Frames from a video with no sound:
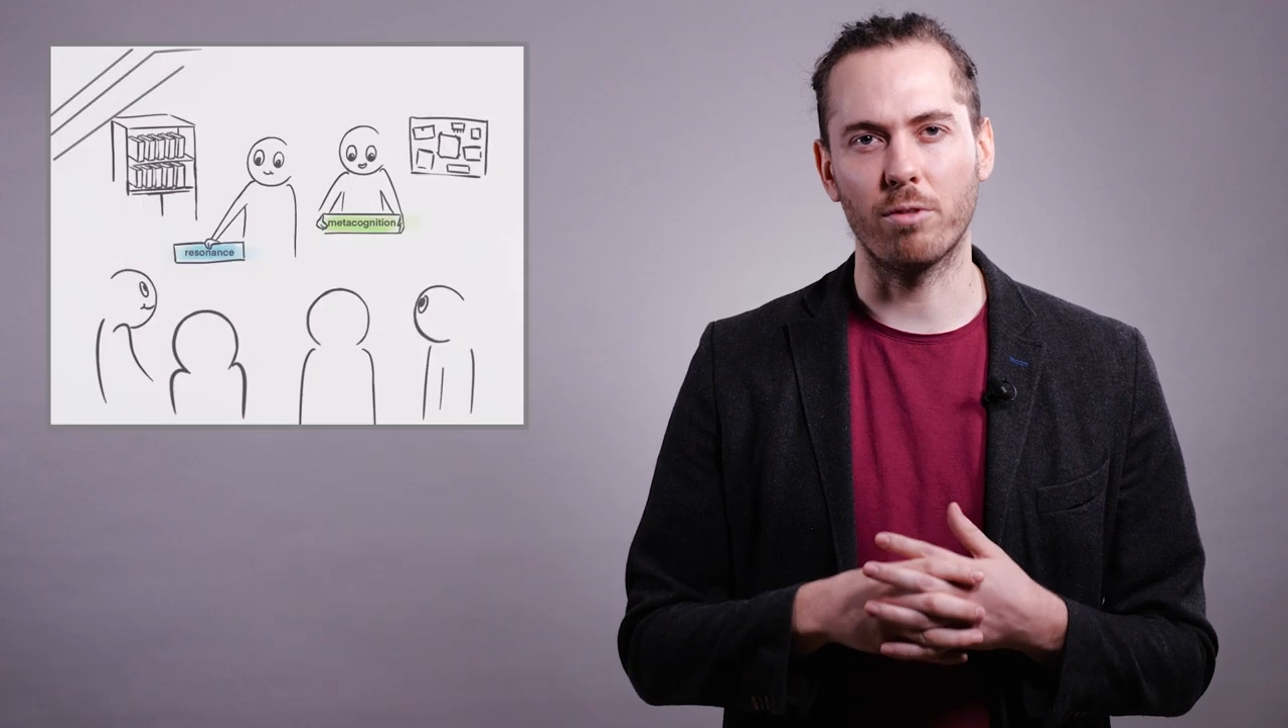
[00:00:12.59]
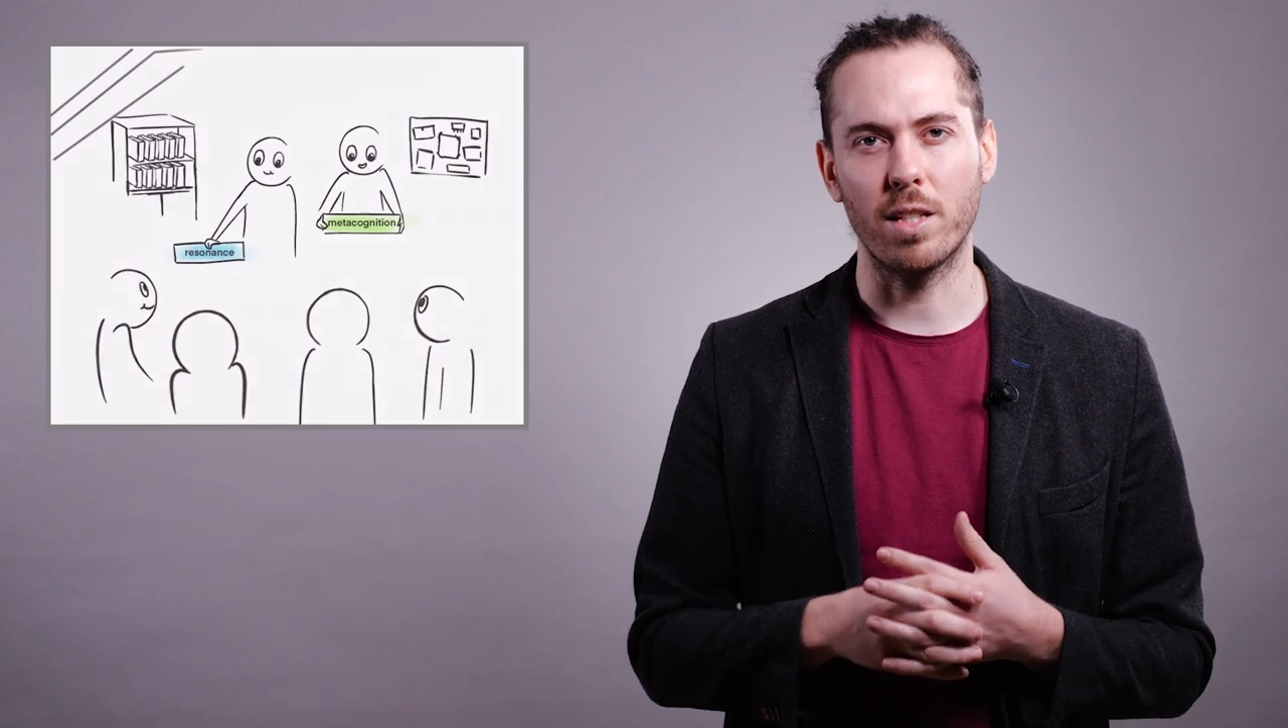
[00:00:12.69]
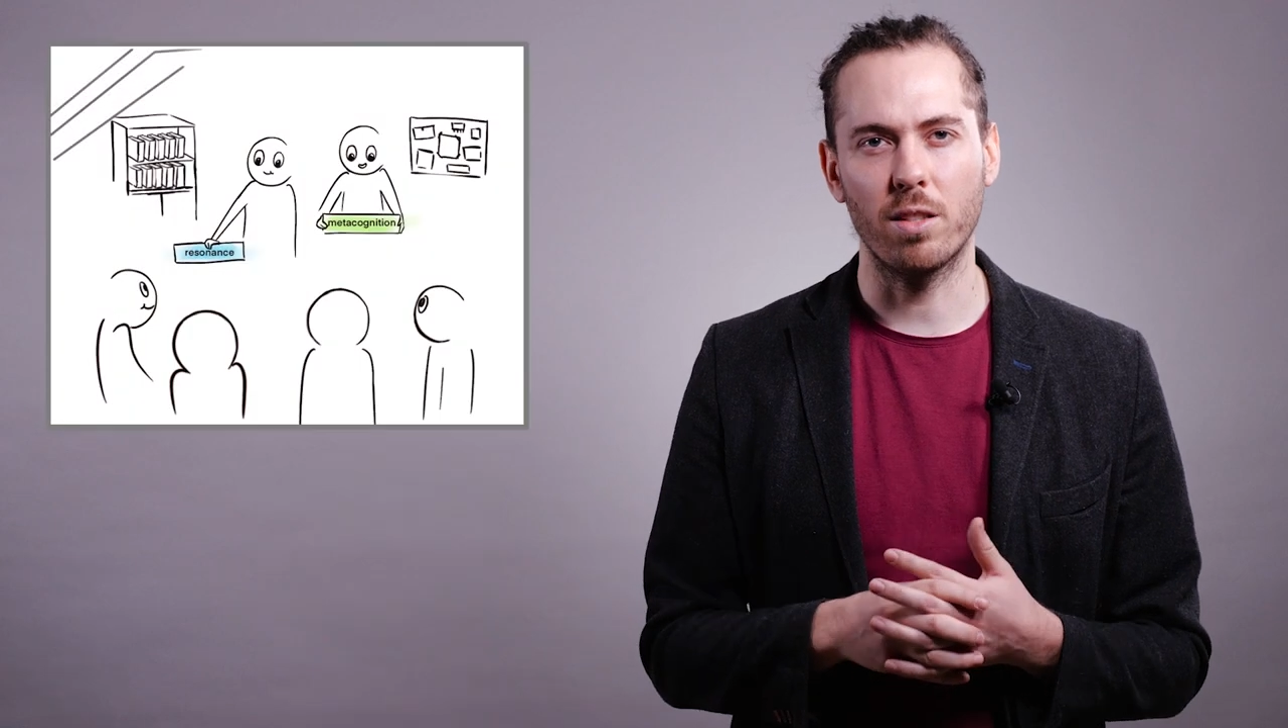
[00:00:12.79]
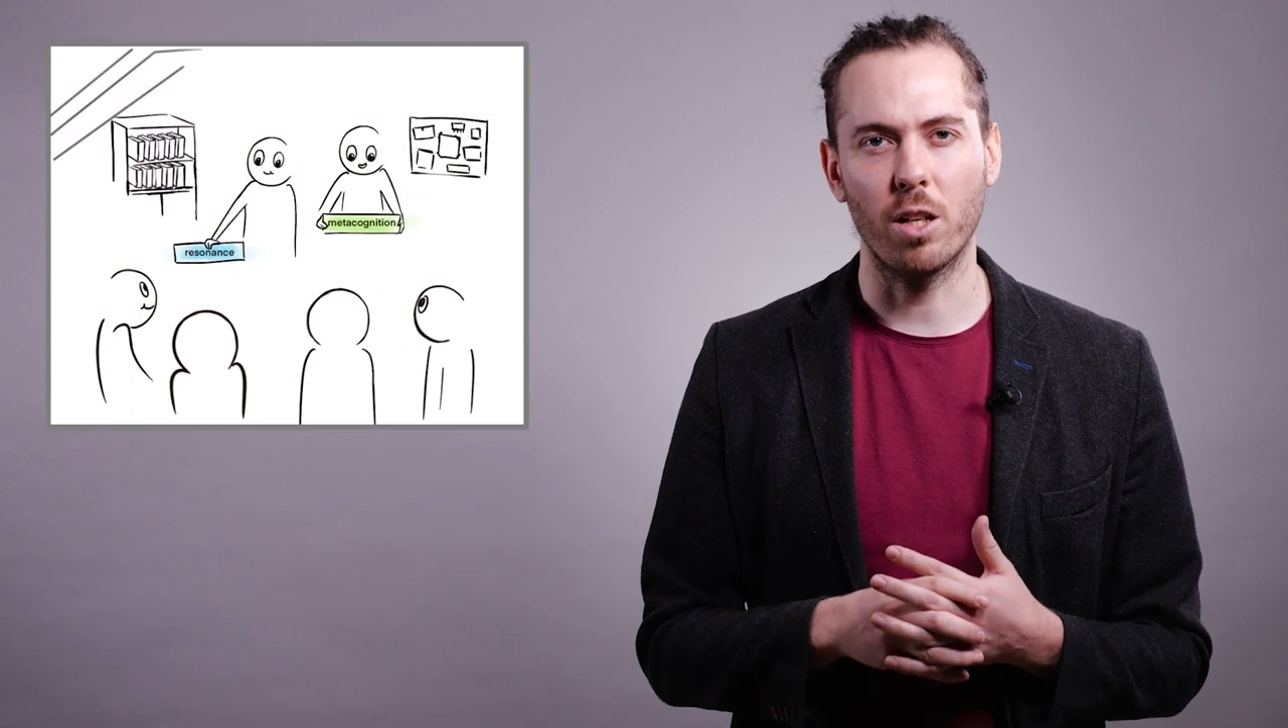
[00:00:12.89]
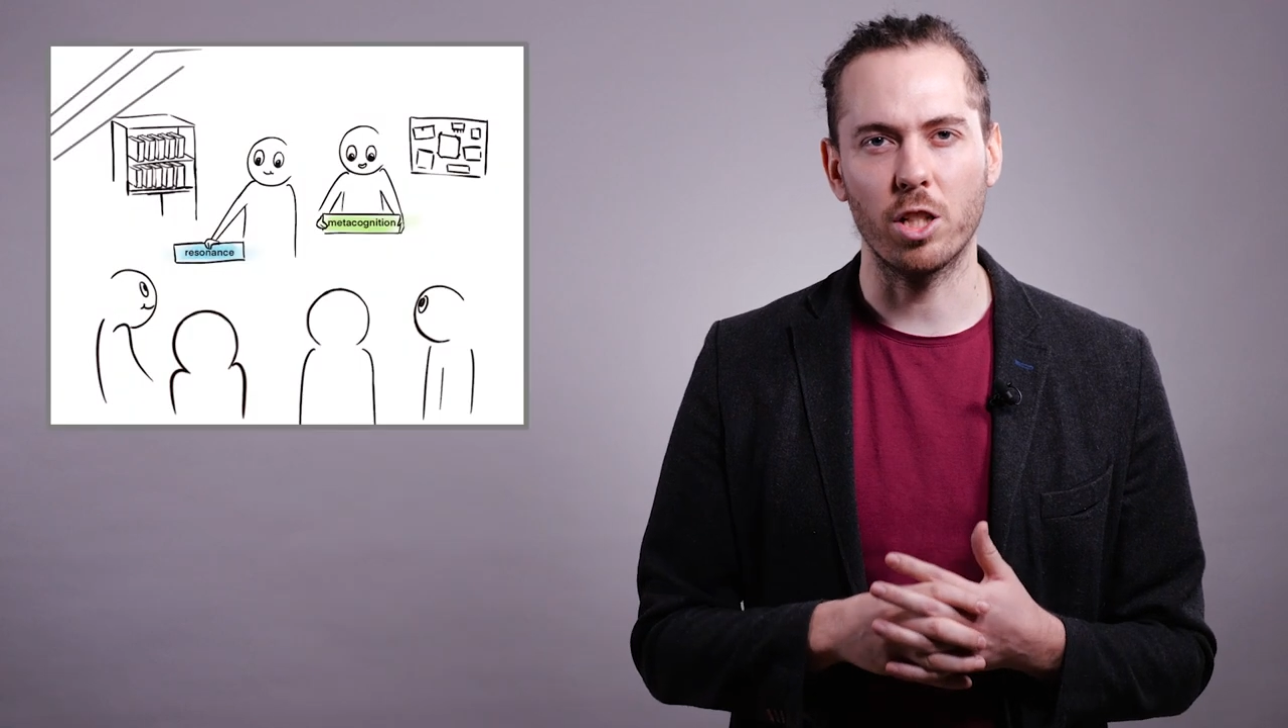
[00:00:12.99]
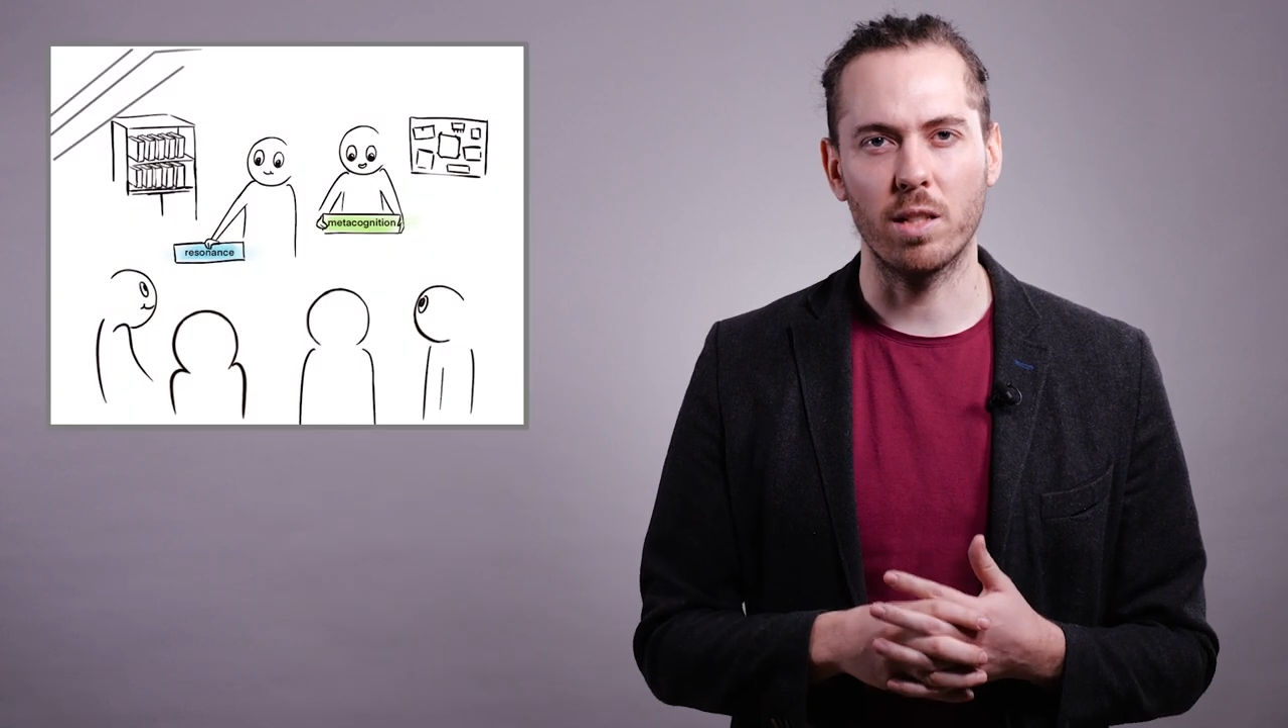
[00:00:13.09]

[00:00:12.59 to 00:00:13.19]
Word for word: research